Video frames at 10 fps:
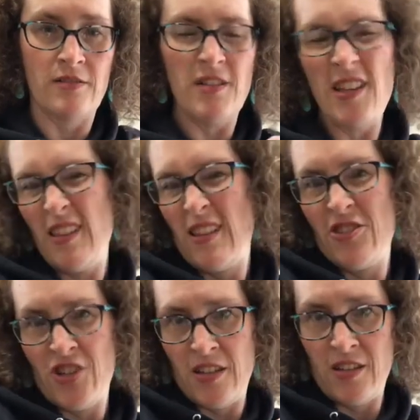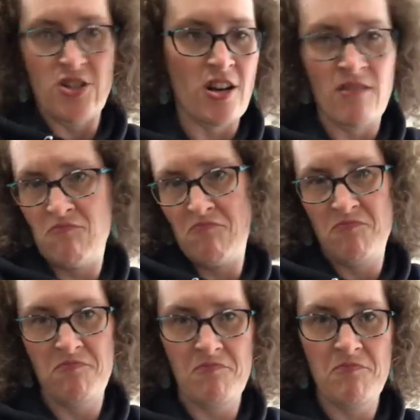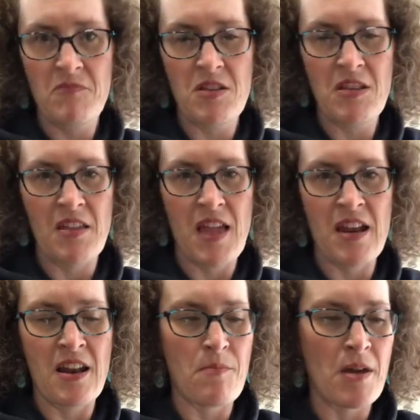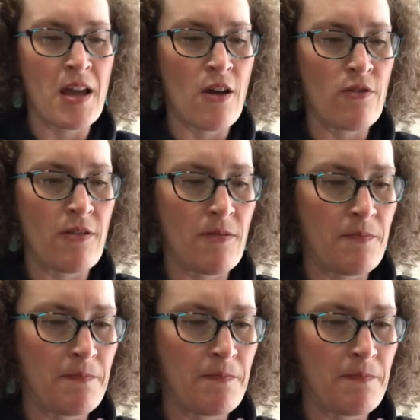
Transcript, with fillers: This is a jelly jar. I just had it at my house.